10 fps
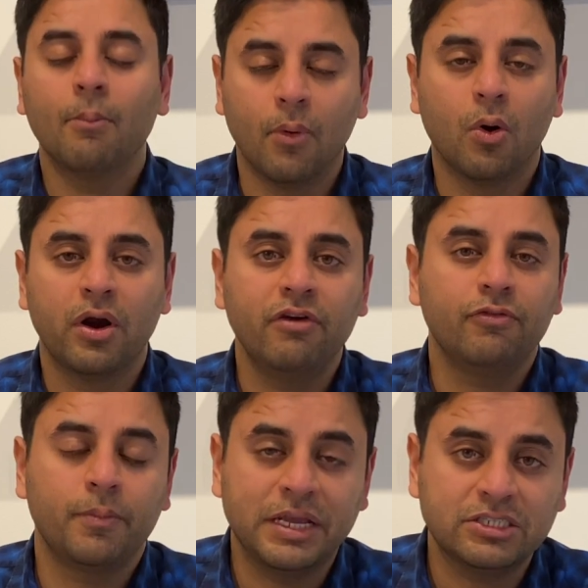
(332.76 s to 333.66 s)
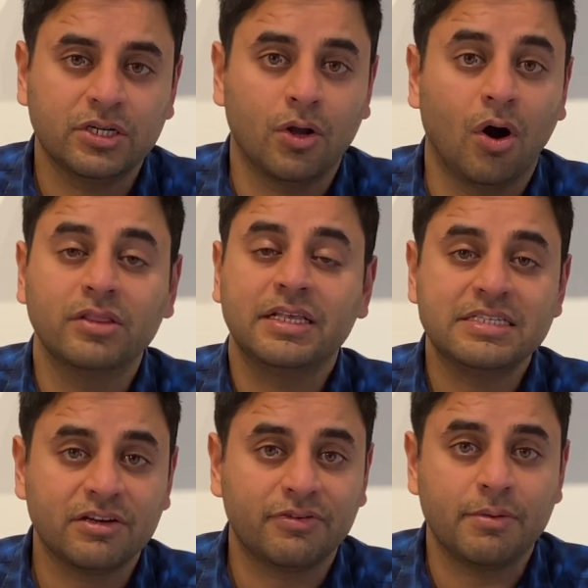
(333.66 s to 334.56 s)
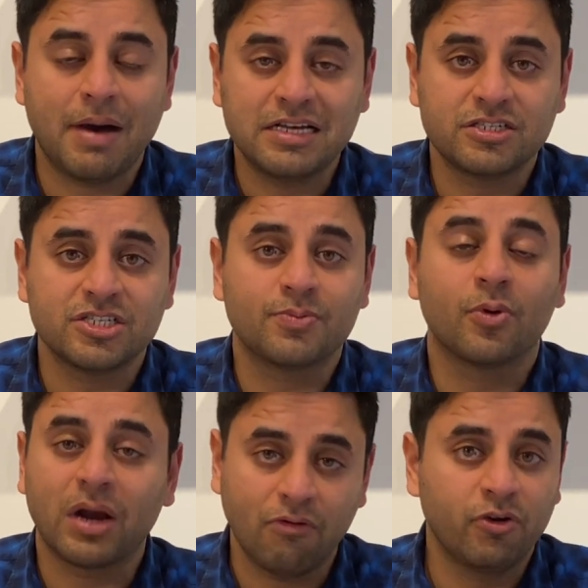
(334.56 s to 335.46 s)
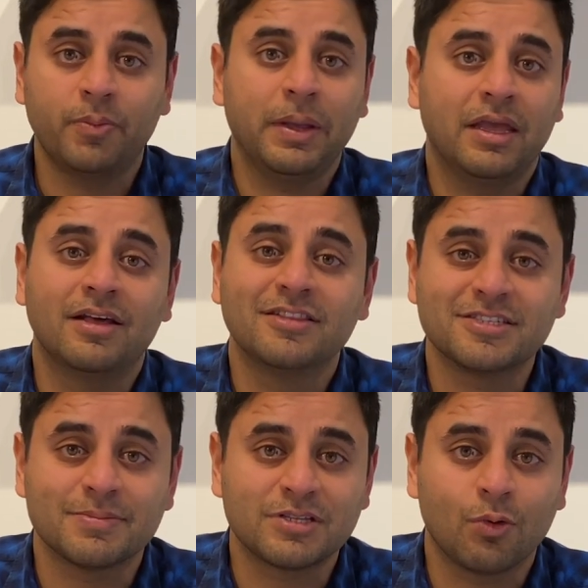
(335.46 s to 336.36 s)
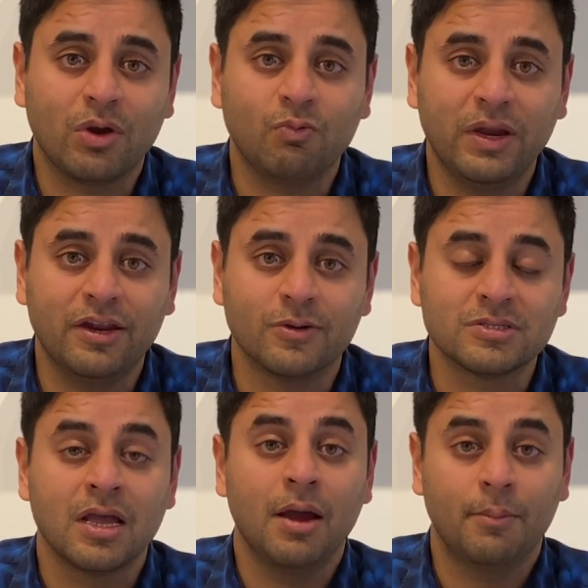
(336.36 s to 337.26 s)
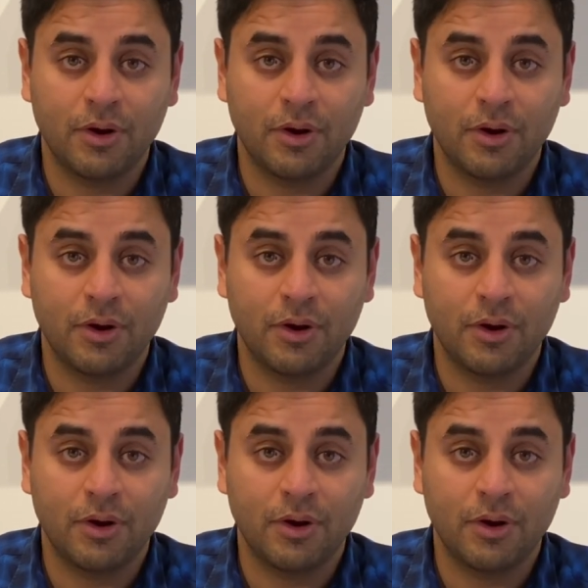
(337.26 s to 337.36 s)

More information on these different Masters program would be in the subsequent videos.